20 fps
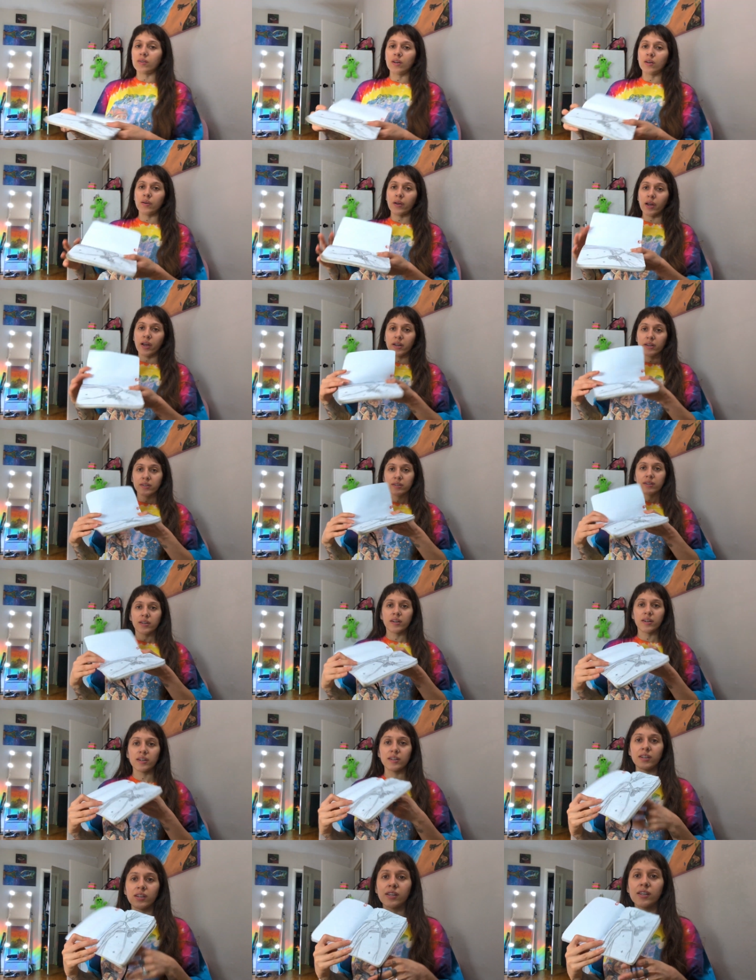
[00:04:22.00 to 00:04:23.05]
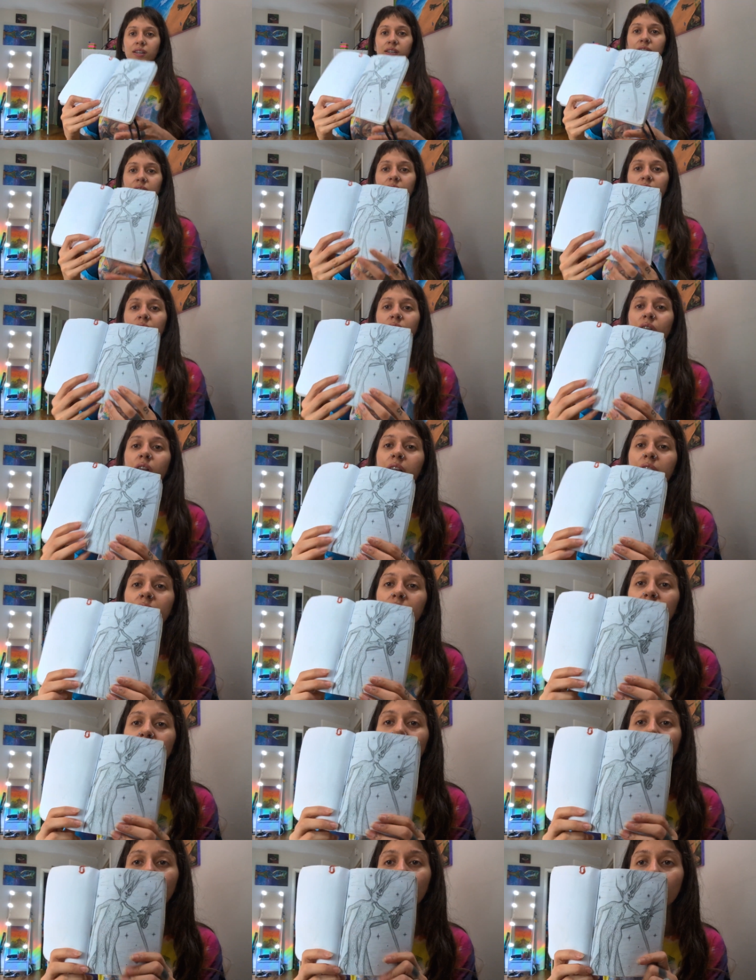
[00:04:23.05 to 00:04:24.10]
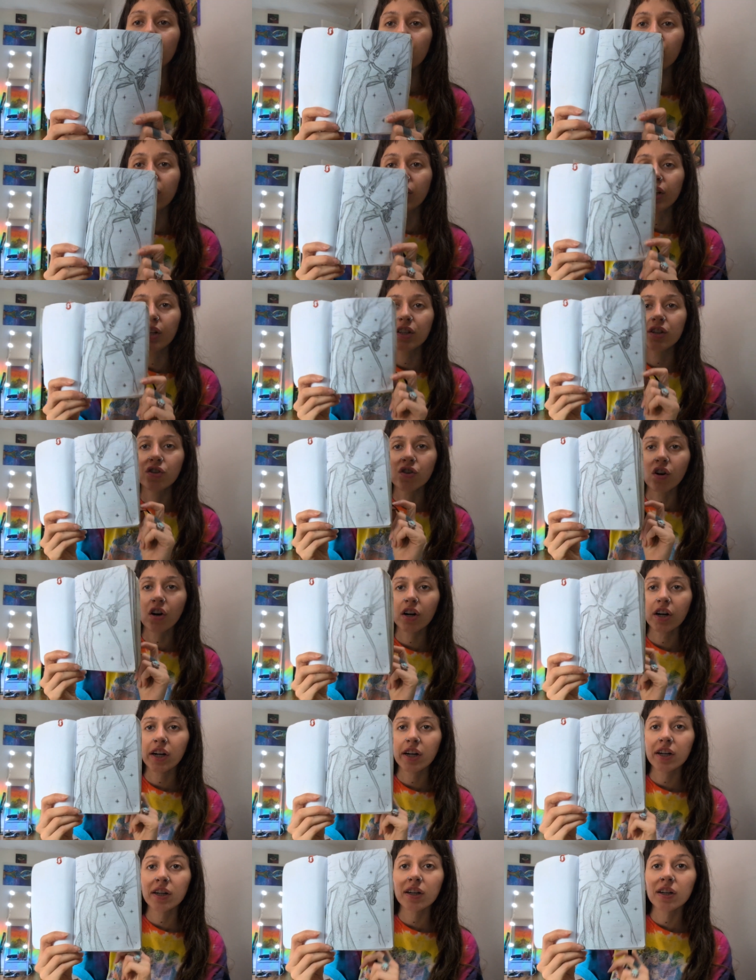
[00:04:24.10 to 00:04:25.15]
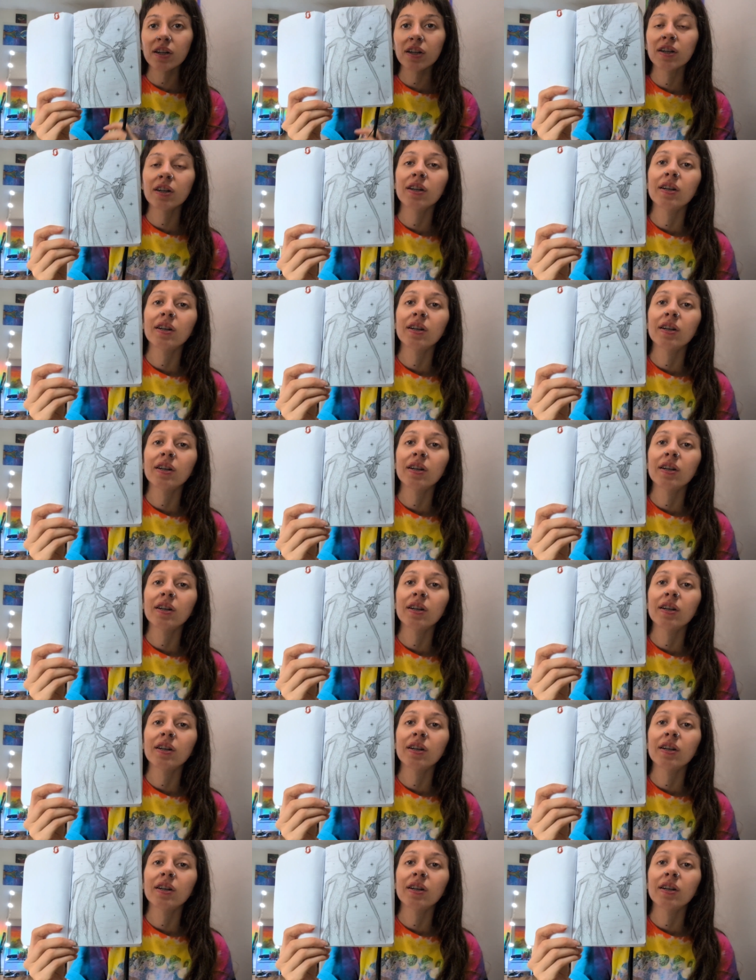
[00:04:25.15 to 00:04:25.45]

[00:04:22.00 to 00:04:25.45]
Okay, and I did this little like tree drawing,